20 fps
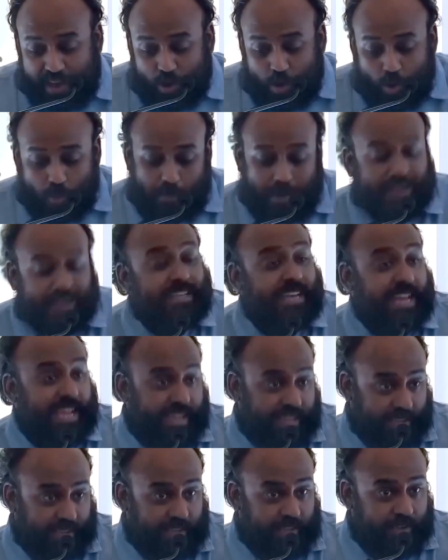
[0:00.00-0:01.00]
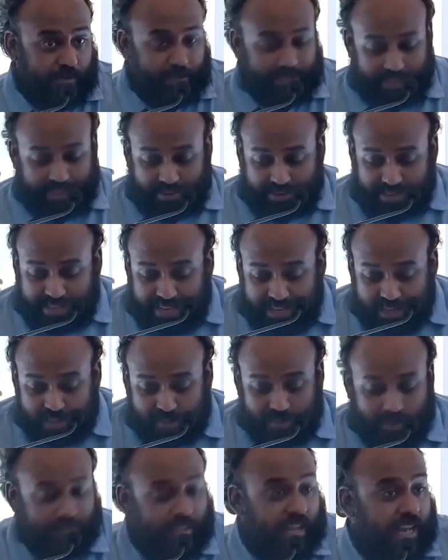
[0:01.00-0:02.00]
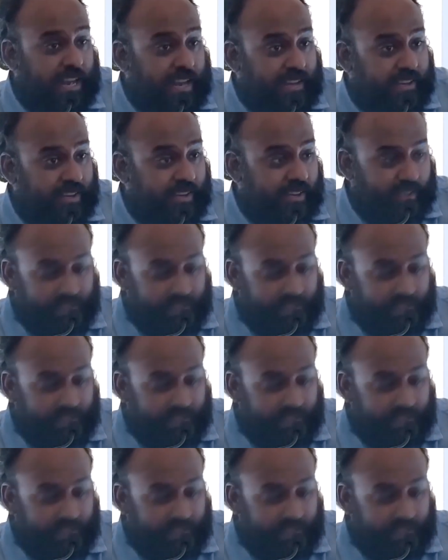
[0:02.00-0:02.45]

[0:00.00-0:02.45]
partaker with the readers of the letter